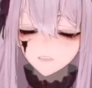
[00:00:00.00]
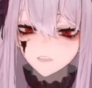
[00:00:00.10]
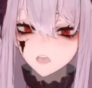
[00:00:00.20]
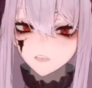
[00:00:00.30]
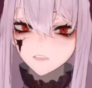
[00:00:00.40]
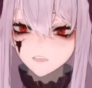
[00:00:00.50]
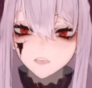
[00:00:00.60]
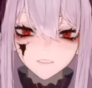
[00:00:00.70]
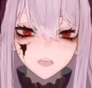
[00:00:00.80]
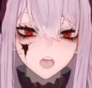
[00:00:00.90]
Do you want? You
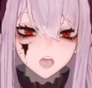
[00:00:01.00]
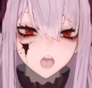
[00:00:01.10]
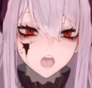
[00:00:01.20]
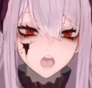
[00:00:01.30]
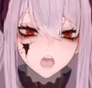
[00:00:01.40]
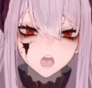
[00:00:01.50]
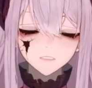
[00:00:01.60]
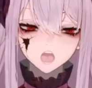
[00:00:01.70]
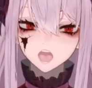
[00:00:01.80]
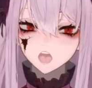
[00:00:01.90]
guys want to
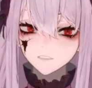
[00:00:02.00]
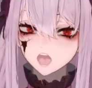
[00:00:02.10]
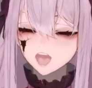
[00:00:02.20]
help me name the